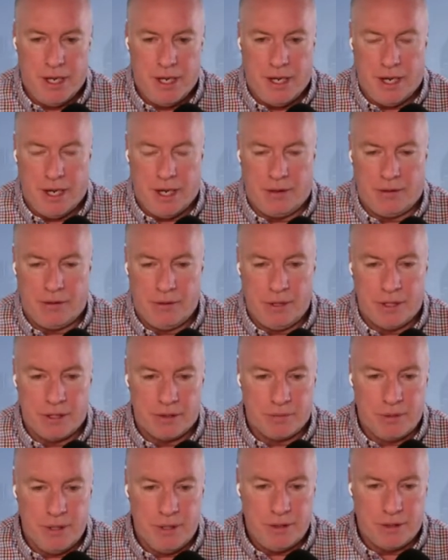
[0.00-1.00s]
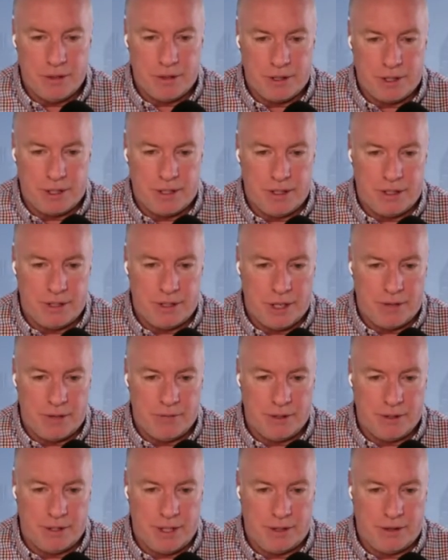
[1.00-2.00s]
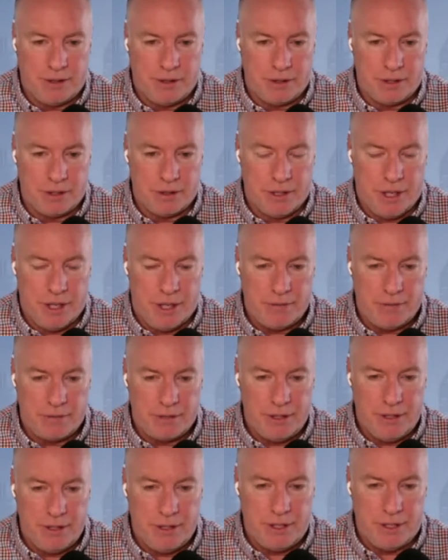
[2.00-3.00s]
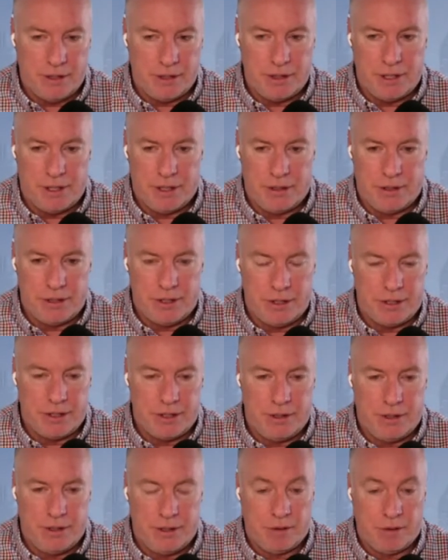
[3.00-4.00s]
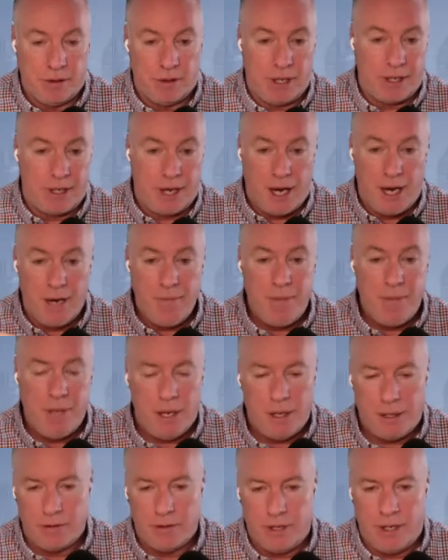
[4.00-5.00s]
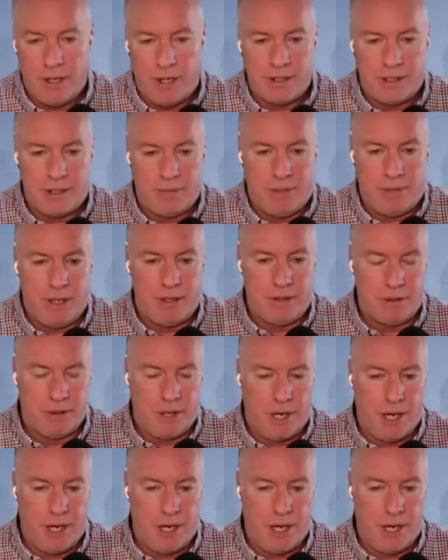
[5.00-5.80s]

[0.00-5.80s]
And through this research, I discovered that there's a lot of syndicators that are just, like, I'm not a great asset manager.